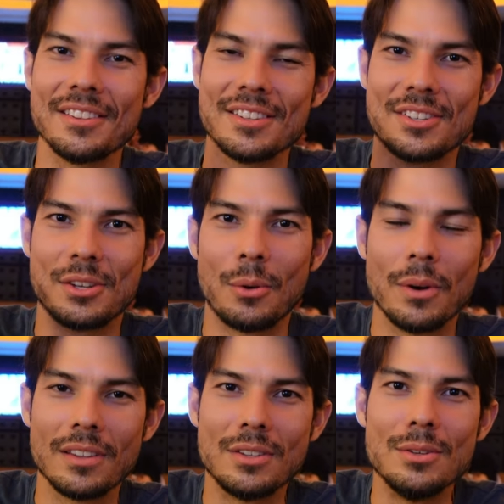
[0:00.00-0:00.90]
So
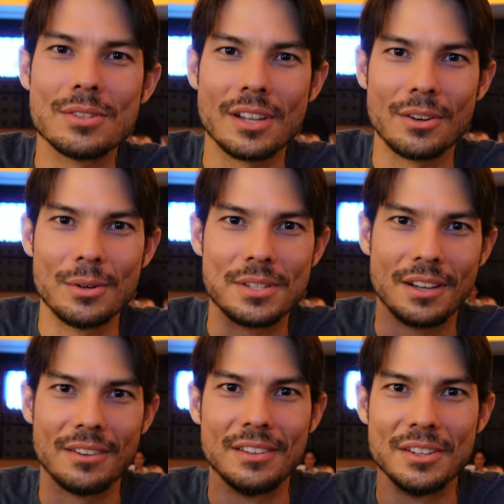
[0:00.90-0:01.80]
we're at the New Sanno
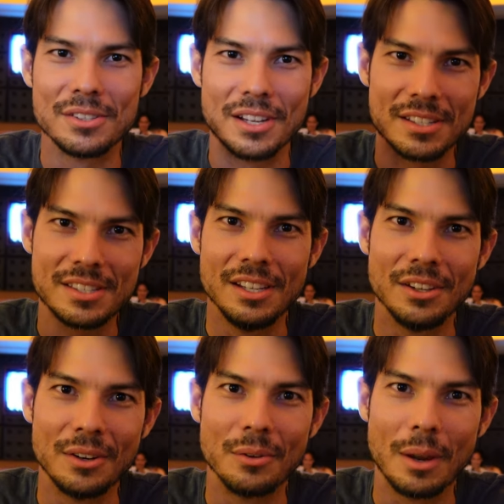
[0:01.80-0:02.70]
Hotel and there's a
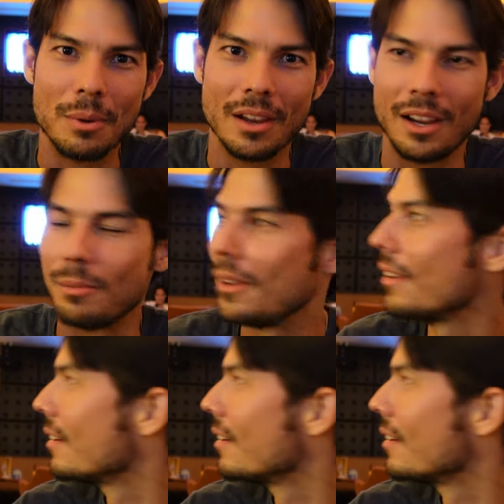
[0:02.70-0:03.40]
casino right behind me.